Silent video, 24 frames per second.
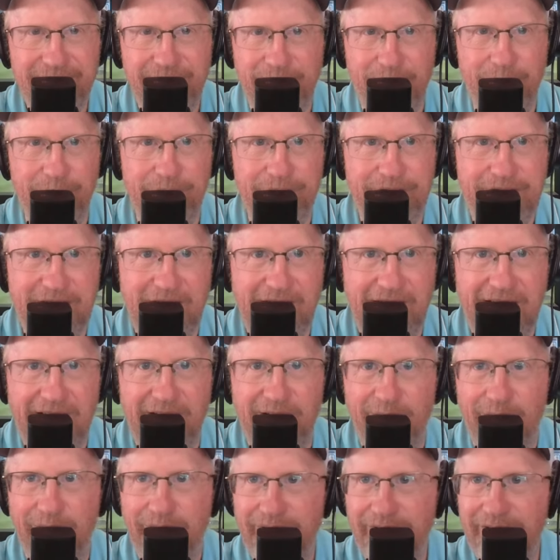Holy
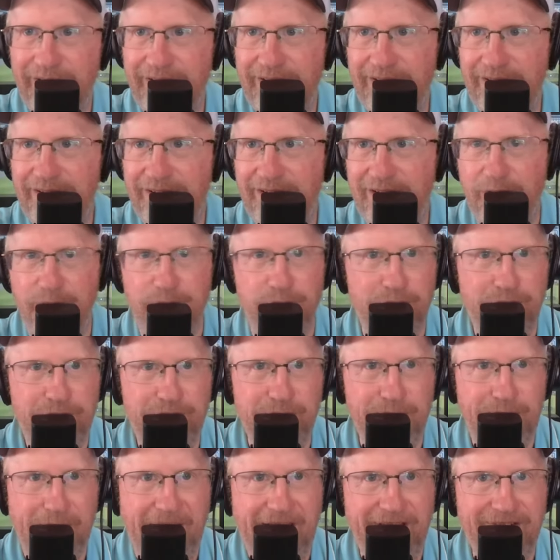cow. A
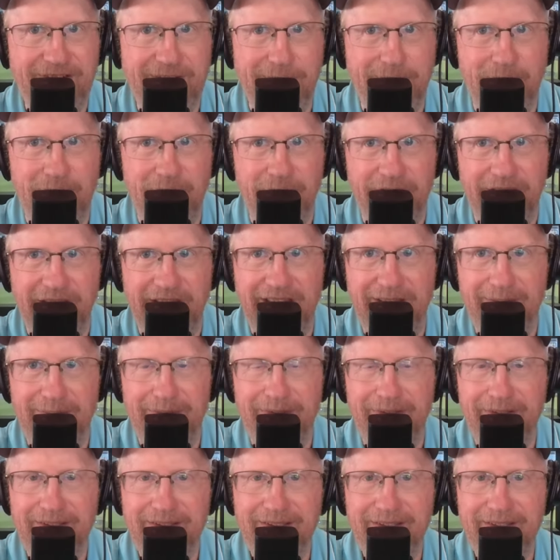real basketball game.